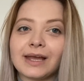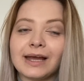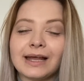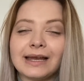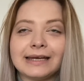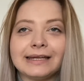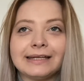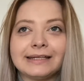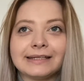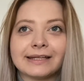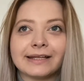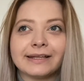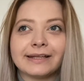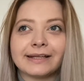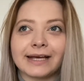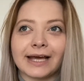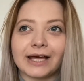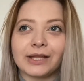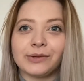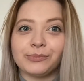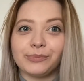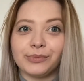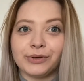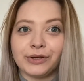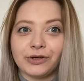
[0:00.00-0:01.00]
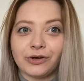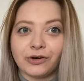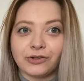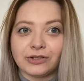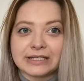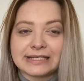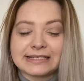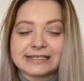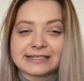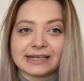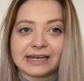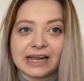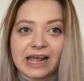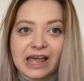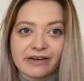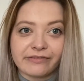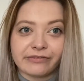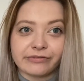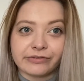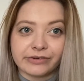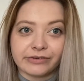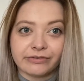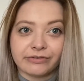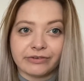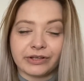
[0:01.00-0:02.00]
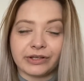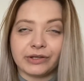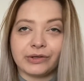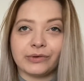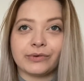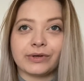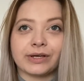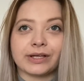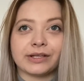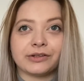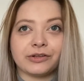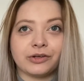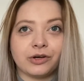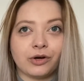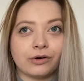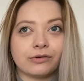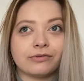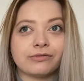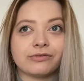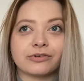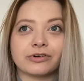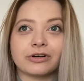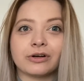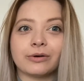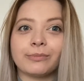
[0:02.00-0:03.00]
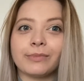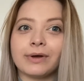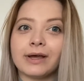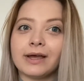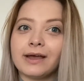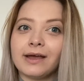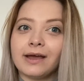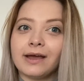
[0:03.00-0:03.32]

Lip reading: Linen can be honestly everything. You can go from